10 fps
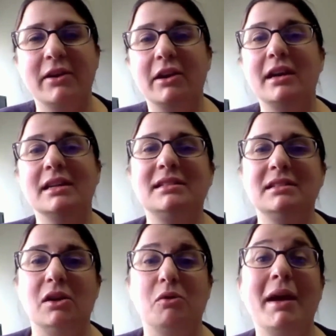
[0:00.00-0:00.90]

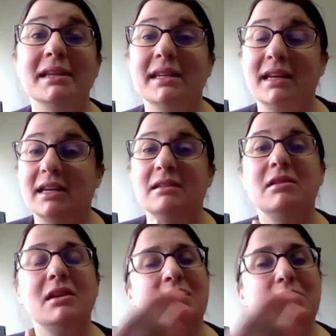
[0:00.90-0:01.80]
various you know ways it
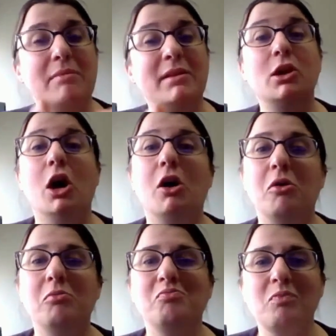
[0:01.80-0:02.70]
can maybe
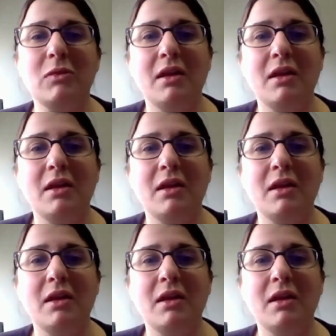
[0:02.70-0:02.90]
go